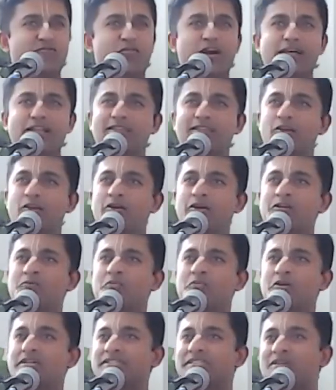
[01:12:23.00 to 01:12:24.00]
while the Lord
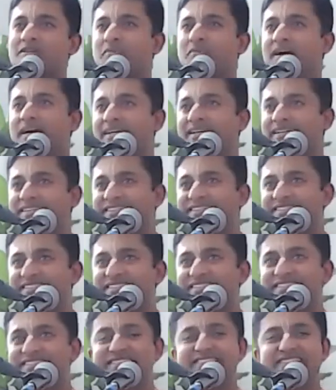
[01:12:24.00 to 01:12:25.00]
is protected by,
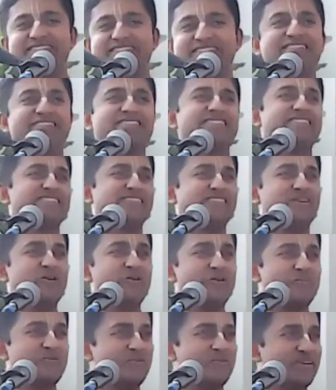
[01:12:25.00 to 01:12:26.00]

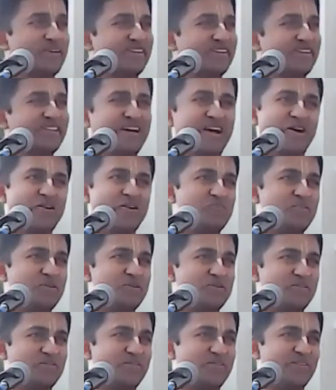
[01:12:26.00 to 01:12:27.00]
Gaura Premanande, how
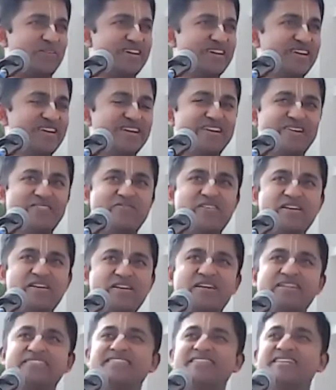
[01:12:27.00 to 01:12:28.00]
beautiful.
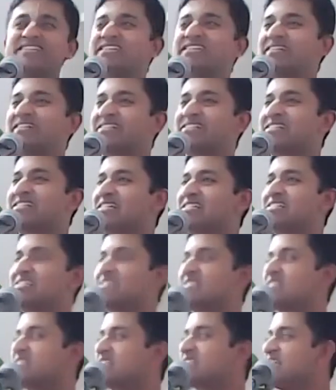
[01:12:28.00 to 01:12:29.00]
Vedanta Desikar
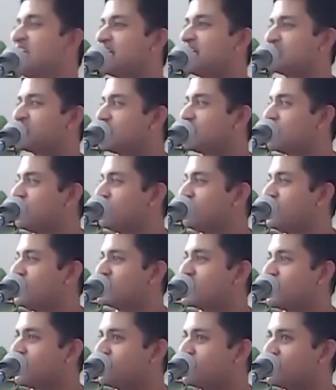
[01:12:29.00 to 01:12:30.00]
says, this is the external
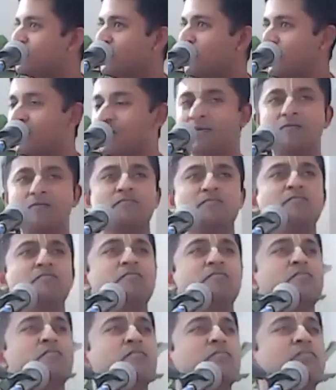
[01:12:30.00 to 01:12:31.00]
feature of the Lord.
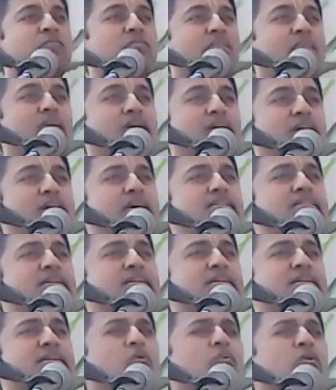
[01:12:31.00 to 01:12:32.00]
He
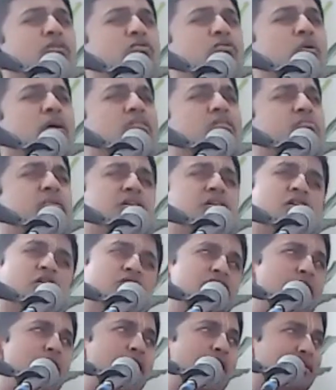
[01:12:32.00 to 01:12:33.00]
said, now what do I speak
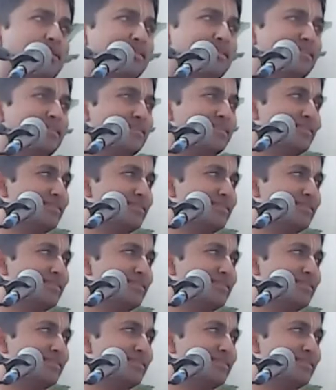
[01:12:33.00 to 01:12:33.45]
of the heart?